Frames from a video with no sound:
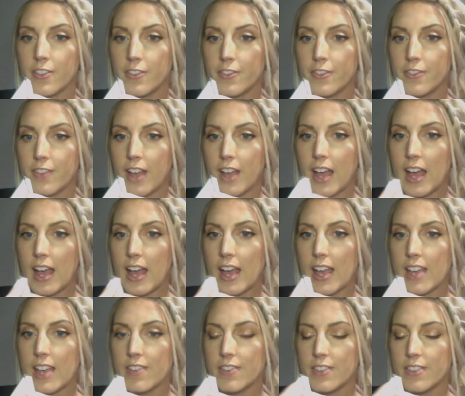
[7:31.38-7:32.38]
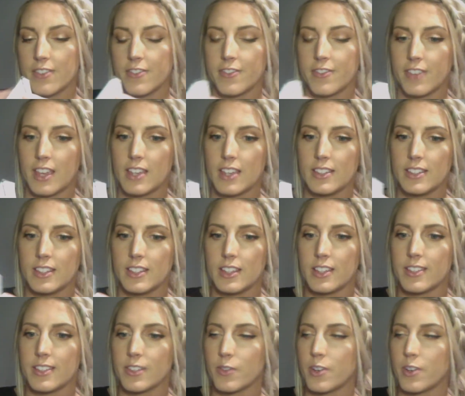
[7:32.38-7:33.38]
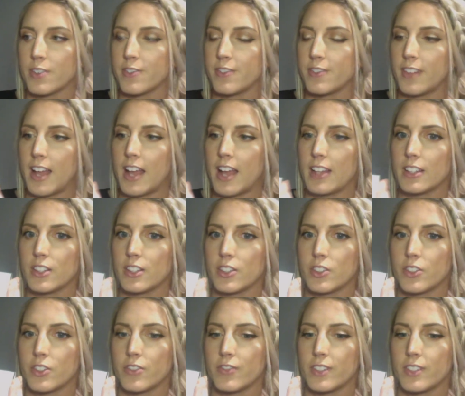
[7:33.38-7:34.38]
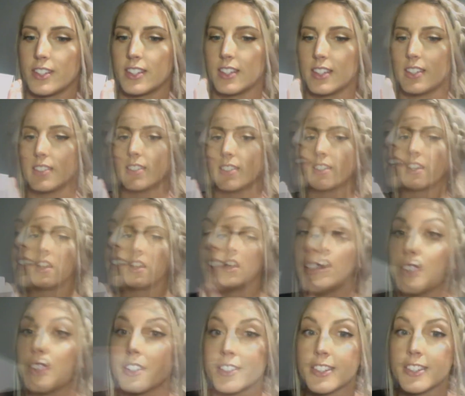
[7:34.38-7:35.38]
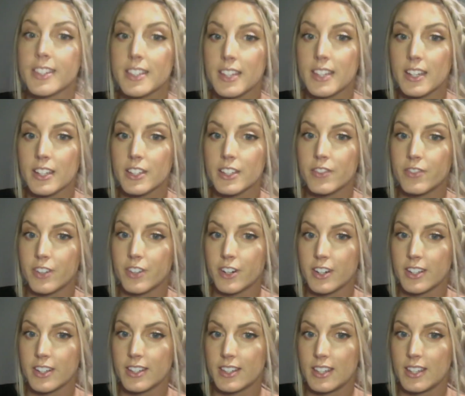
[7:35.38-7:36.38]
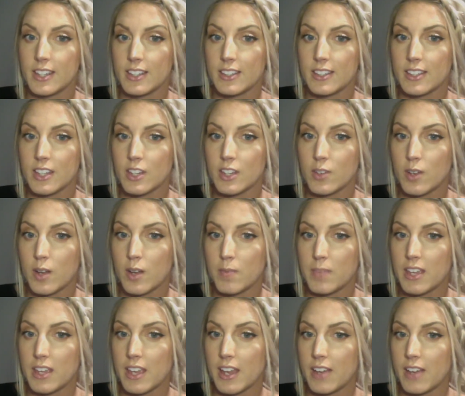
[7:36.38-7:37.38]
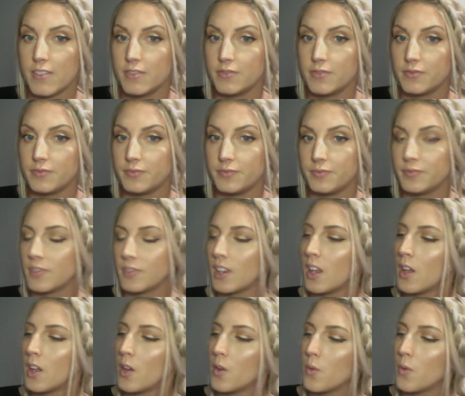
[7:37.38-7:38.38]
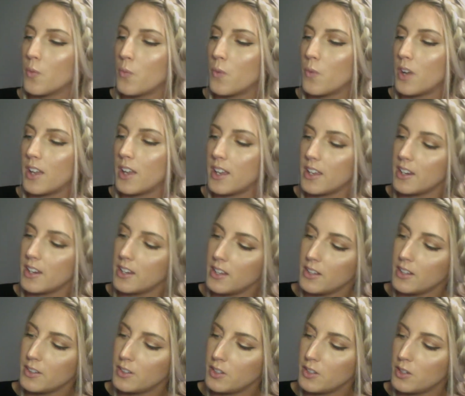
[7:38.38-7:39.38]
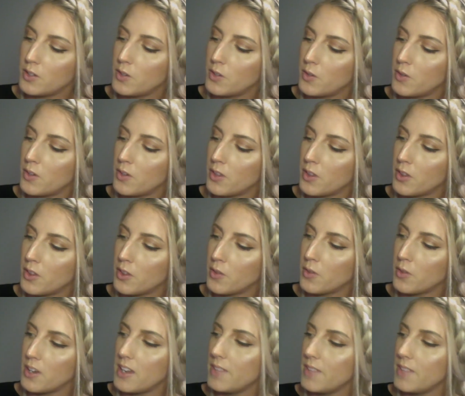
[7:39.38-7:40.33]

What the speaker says: 5 faces or flat surfaces. Now there's 6 vertices. Can you help me count? 1, 2, 3,